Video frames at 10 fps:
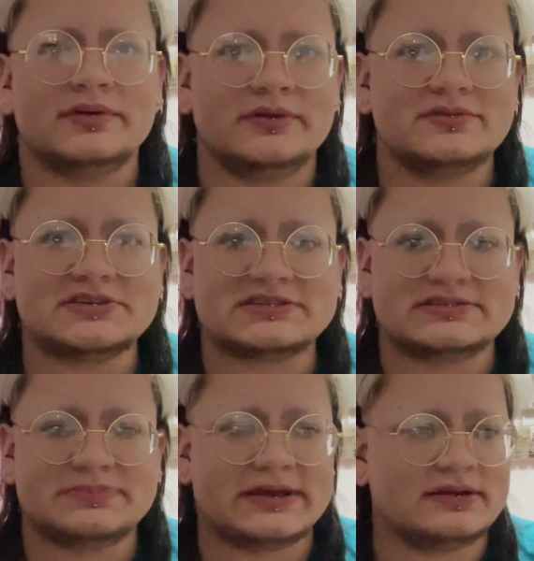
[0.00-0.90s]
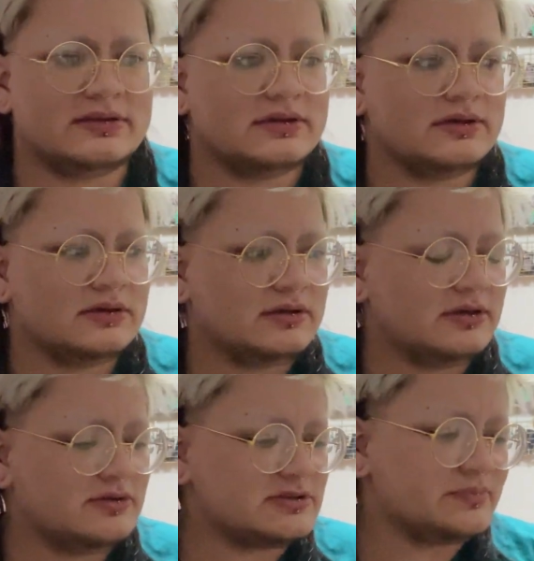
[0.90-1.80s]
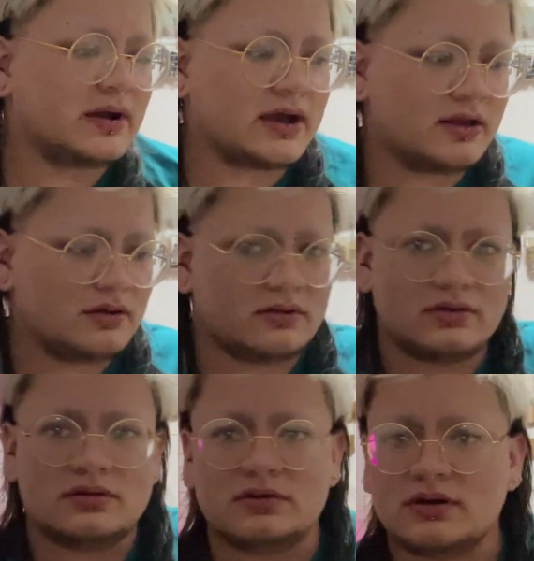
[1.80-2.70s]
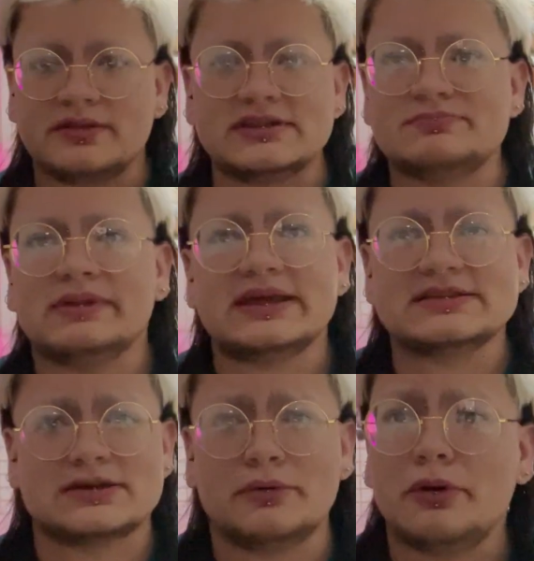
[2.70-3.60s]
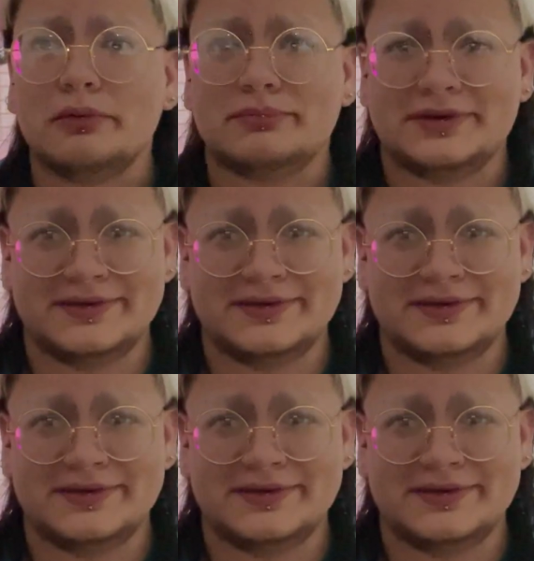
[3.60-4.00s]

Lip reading: You just bought all these plants. Go home.